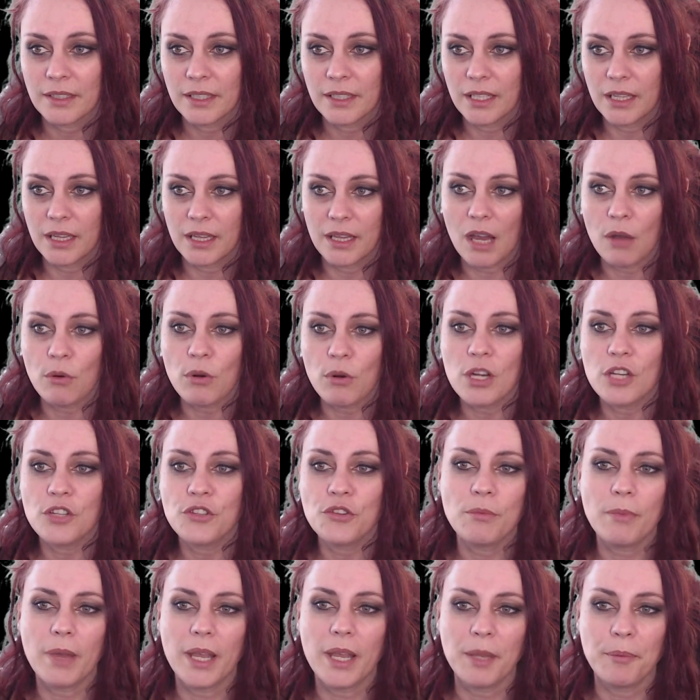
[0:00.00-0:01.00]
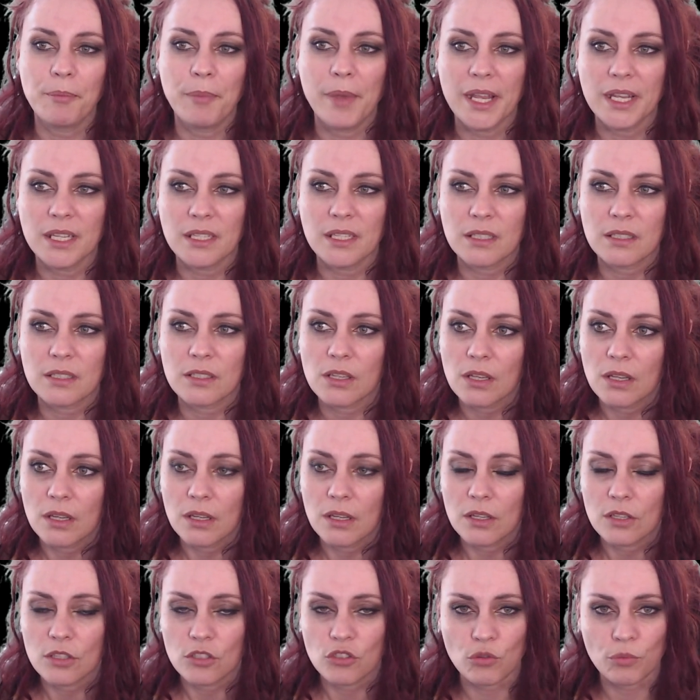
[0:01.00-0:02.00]
And I will do my best
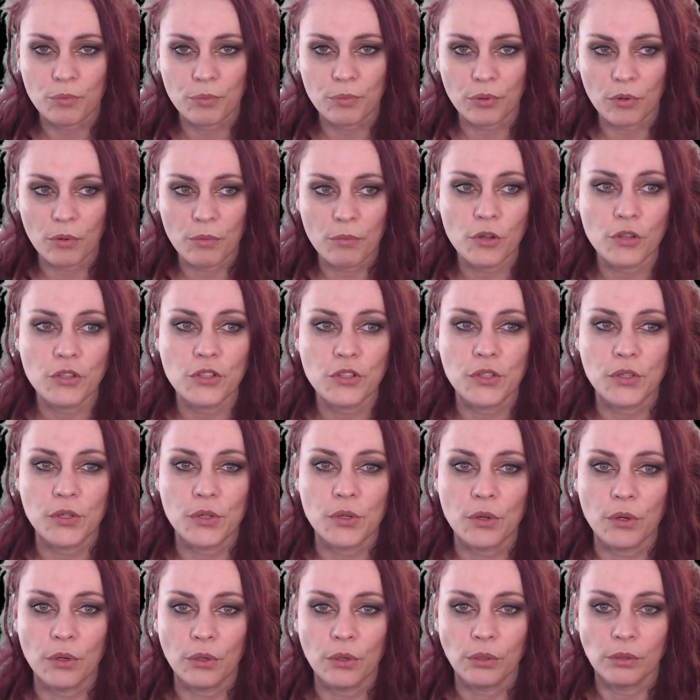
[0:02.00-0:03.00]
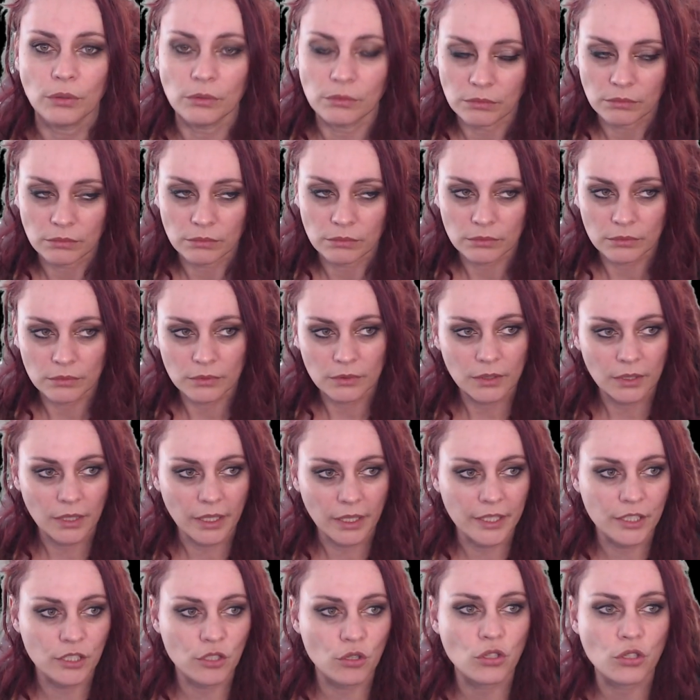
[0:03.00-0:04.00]
to promote you
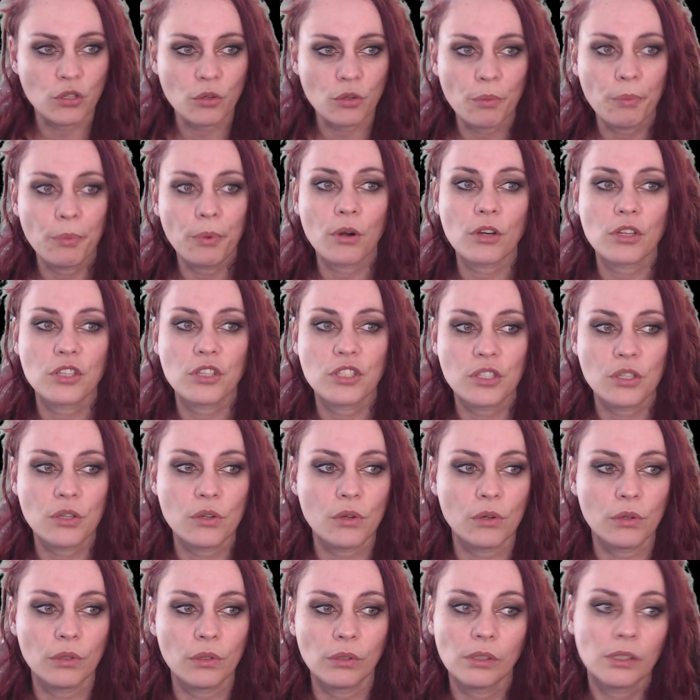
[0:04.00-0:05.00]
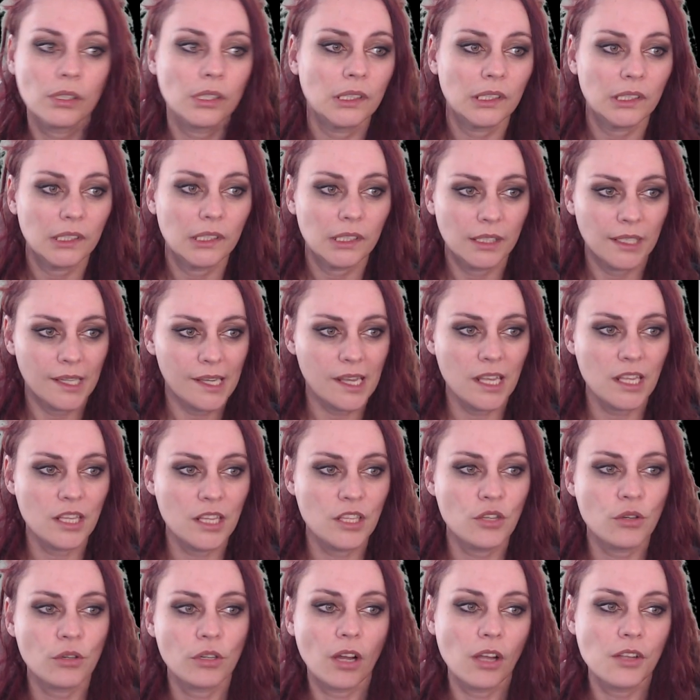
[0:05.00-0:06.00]
and to support you in
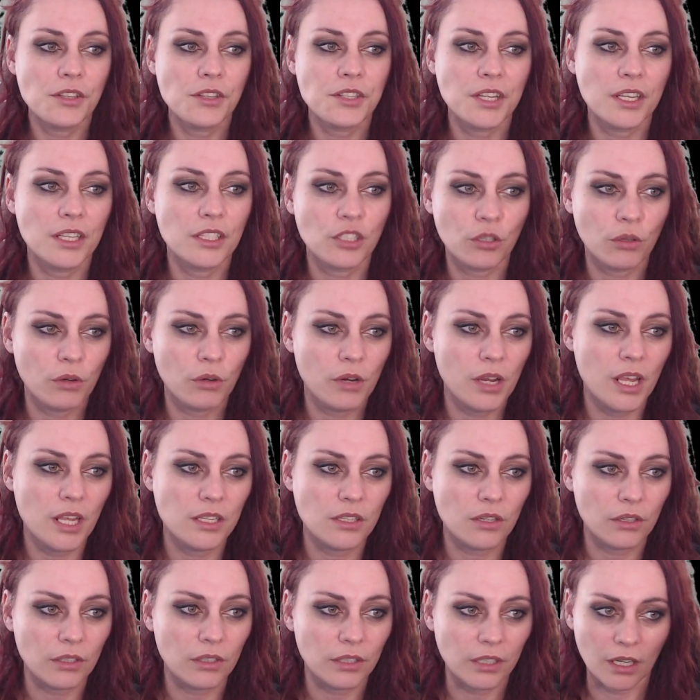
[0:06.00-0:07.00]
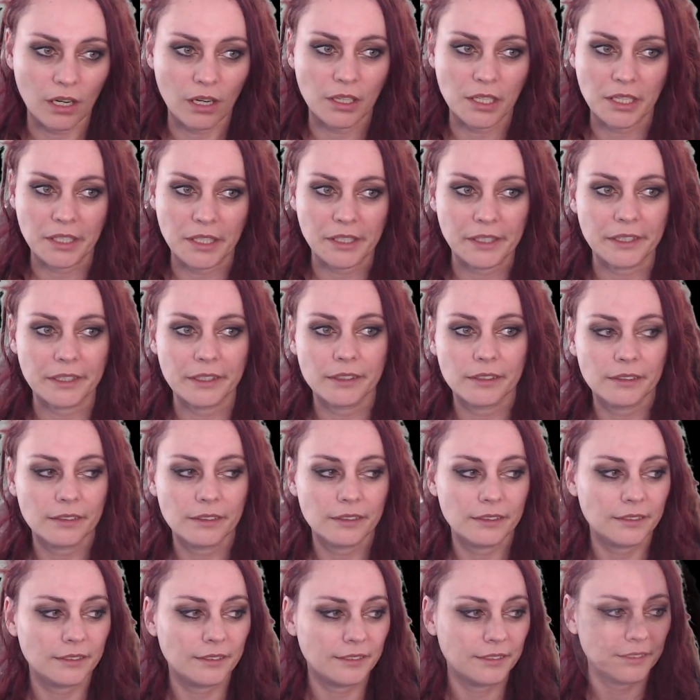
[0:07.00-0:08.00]
your content creator career.
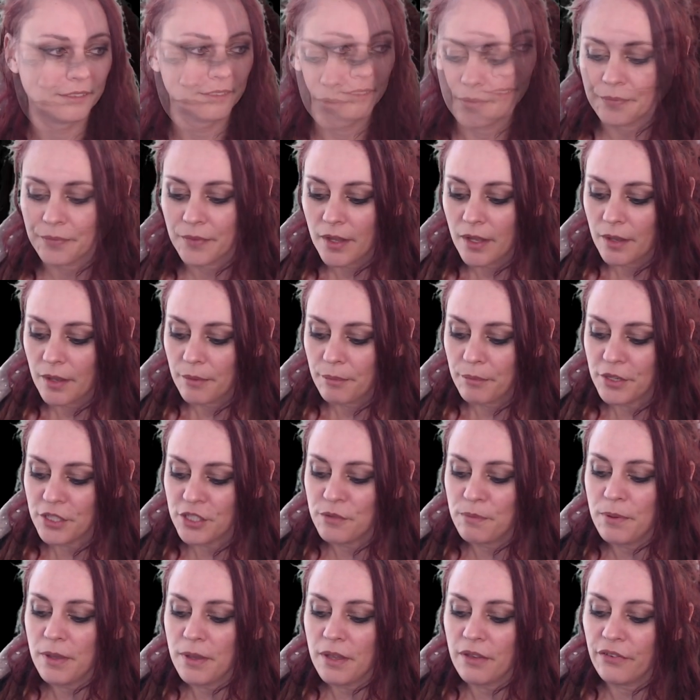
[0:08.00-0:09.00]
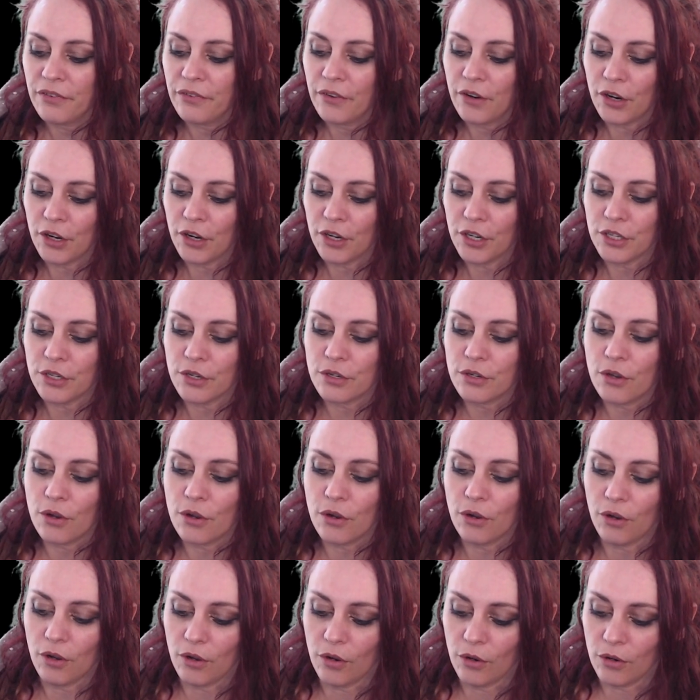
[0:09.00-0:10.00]
But before you
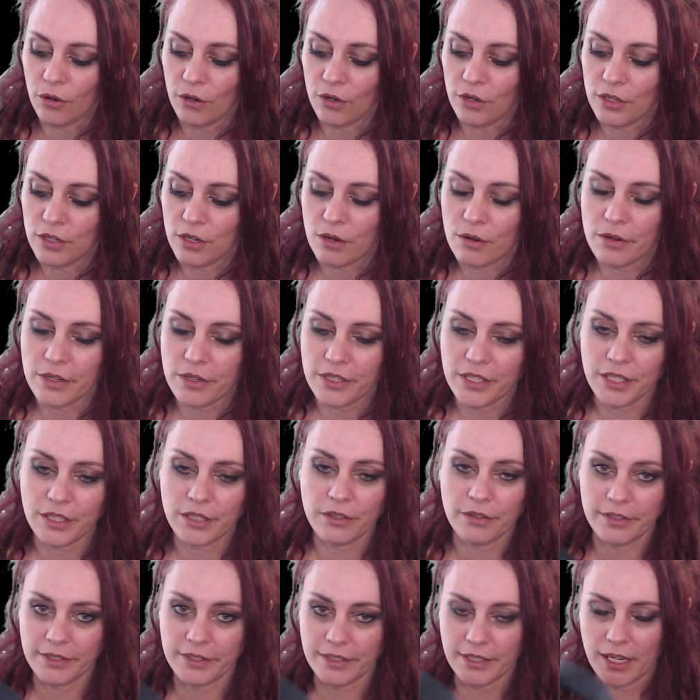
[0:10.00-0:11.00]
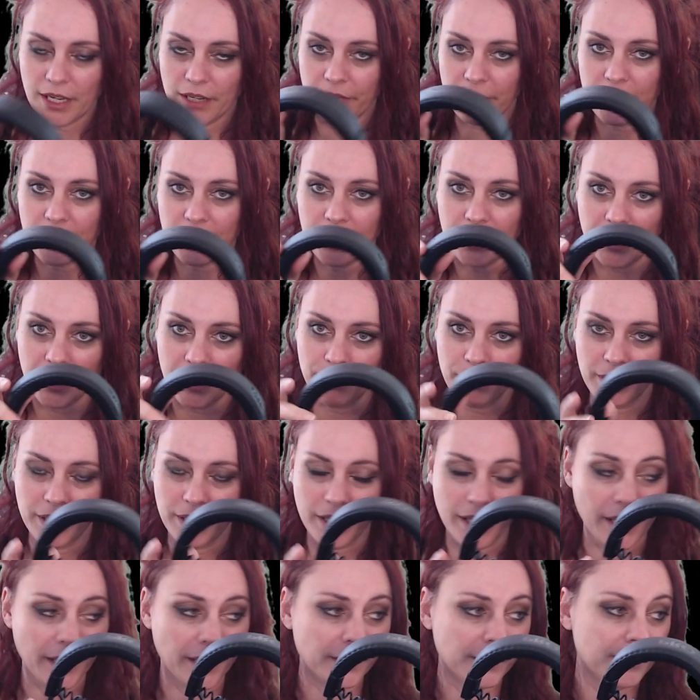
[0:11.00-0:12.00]
go all losing yourself in game
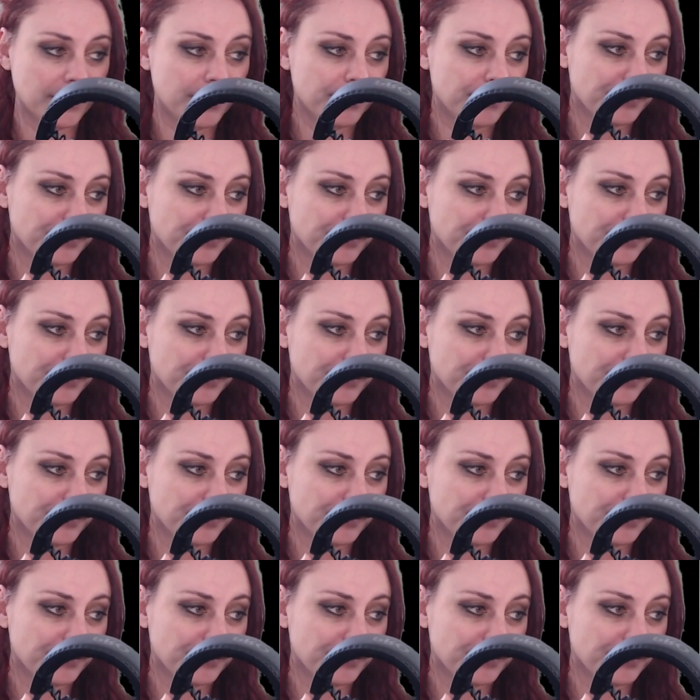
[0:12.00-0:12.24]
again,